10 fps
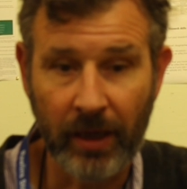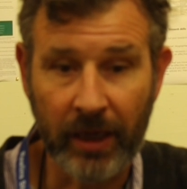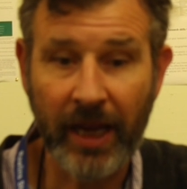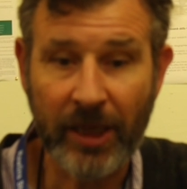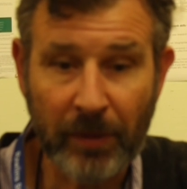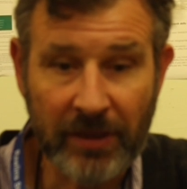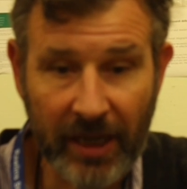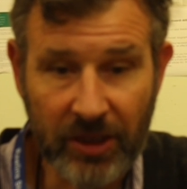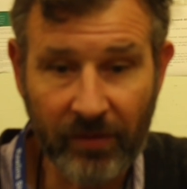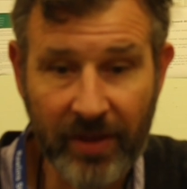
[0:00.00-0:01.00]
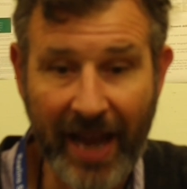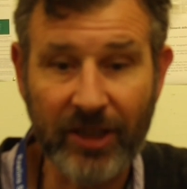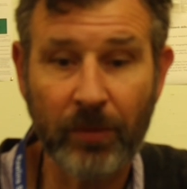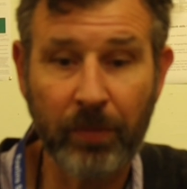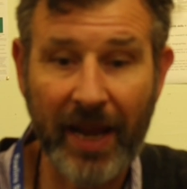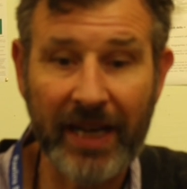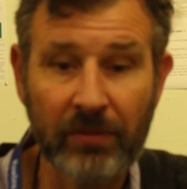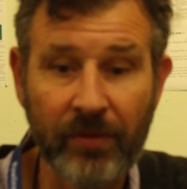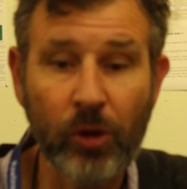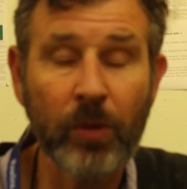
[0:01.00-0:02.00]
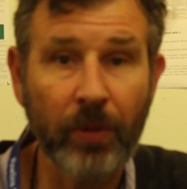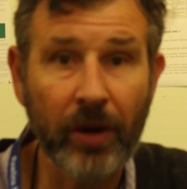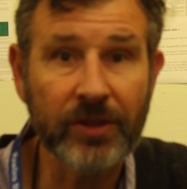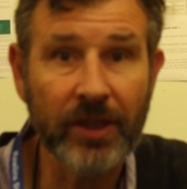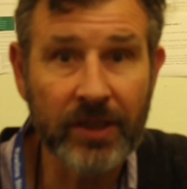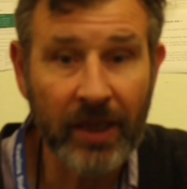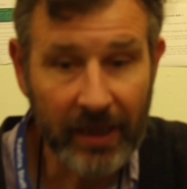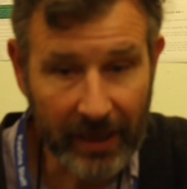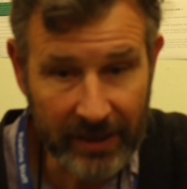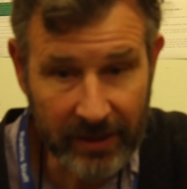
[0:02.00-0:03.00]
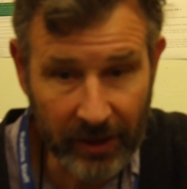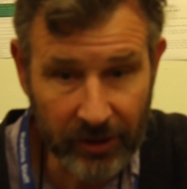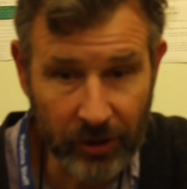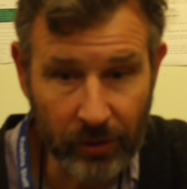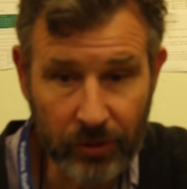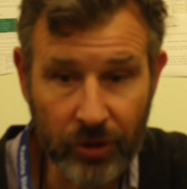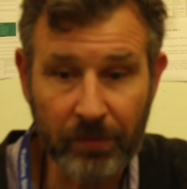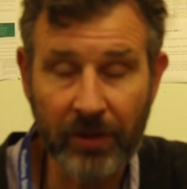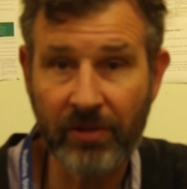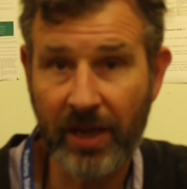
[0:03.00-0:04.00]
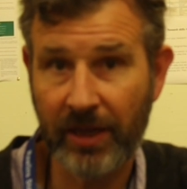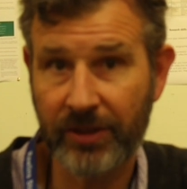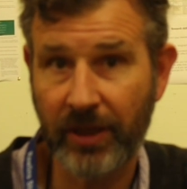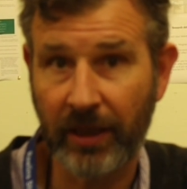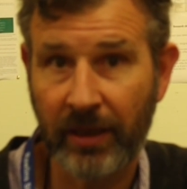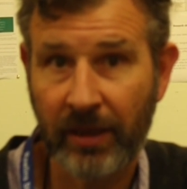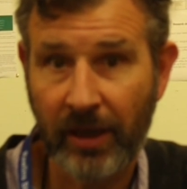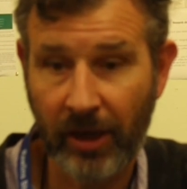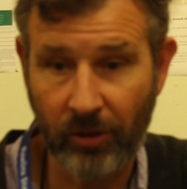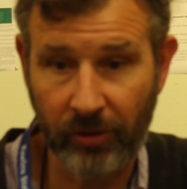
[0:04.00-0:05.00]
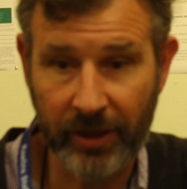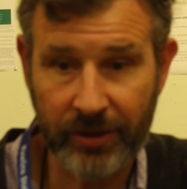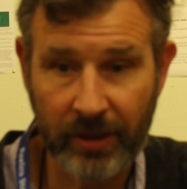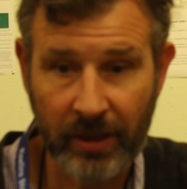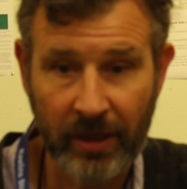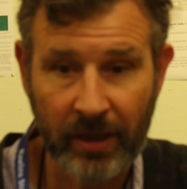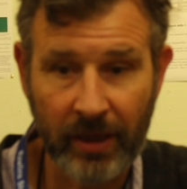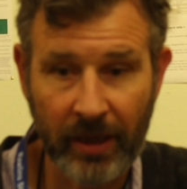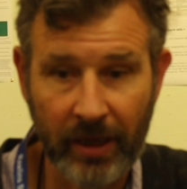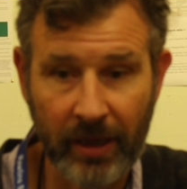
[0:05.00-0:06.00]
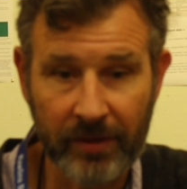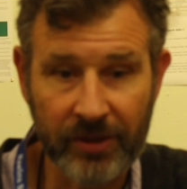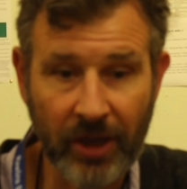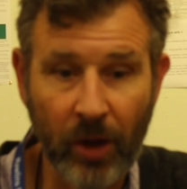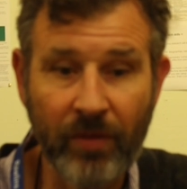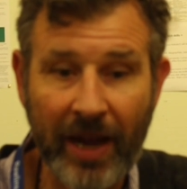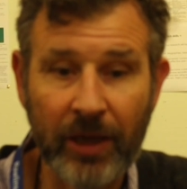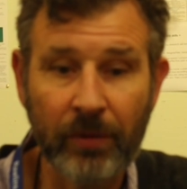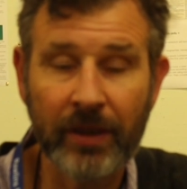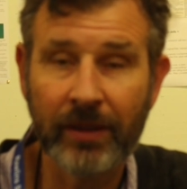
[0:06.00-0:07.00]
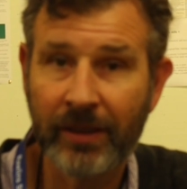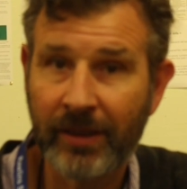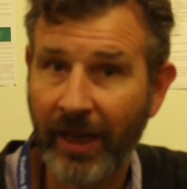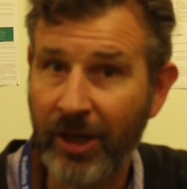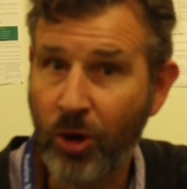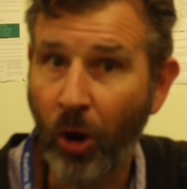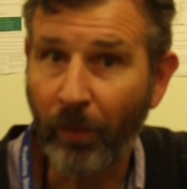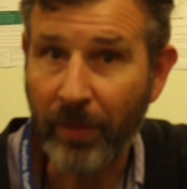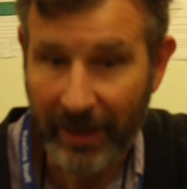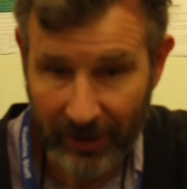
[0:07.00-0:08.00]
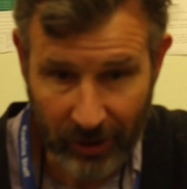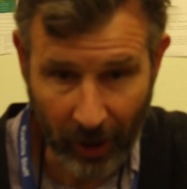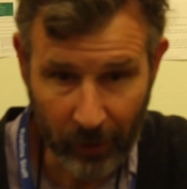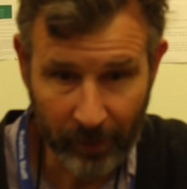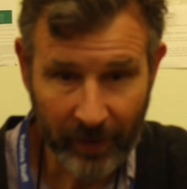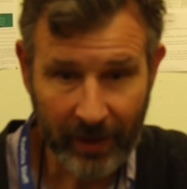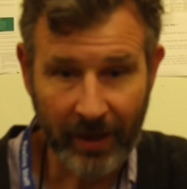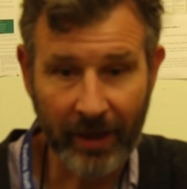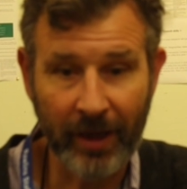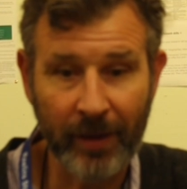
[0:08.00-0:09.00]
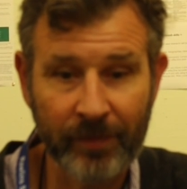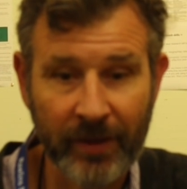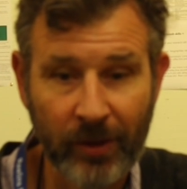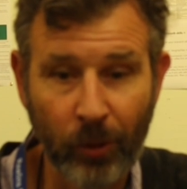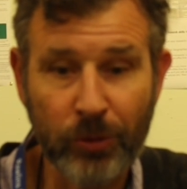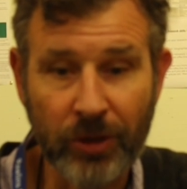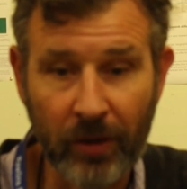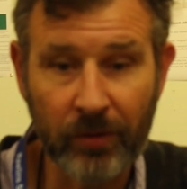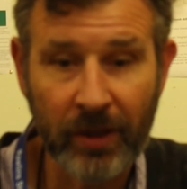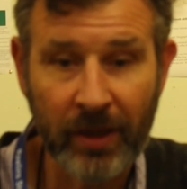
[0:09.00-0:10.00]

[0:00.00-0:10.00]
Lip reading: key expectation of the action planning and reviewing process is that you should be realistic and honest. There's no value in not being so. Also,